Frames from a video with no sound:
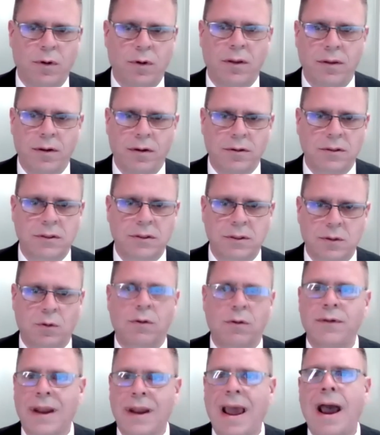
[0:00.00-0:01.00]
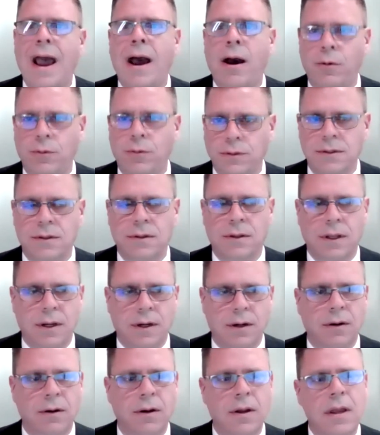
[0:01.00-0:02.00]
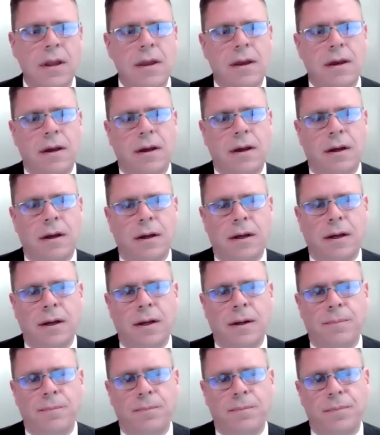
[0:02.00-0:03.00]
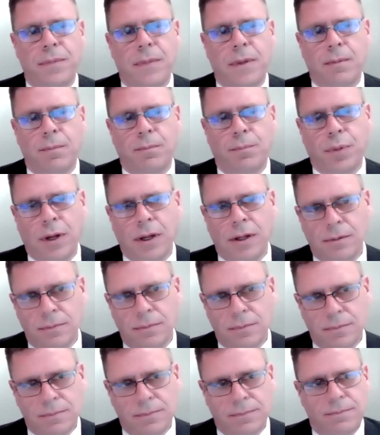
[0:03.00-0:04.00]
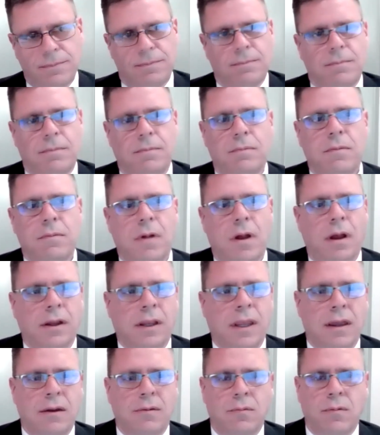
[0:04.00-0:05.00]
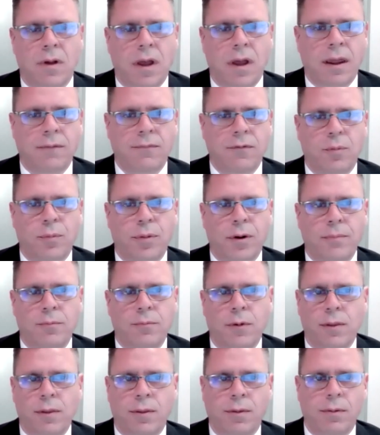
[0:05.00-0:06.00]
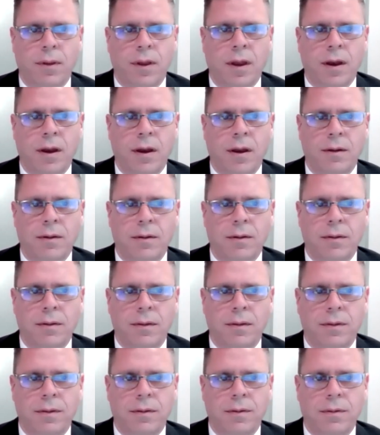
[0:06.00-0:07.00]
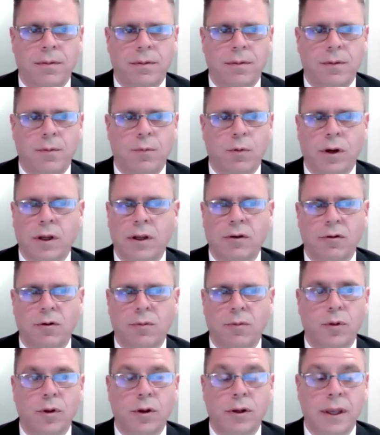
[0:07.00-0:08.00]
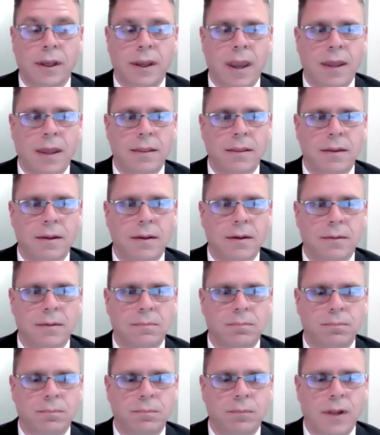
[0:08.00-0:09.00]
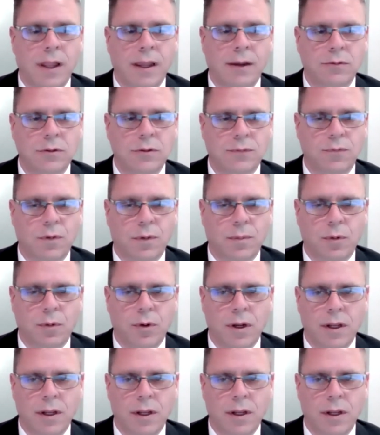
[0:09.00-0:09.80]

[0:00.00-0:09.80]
where there's sort of an out there. But again, I have no problem with the working group looking at the language of 1.8.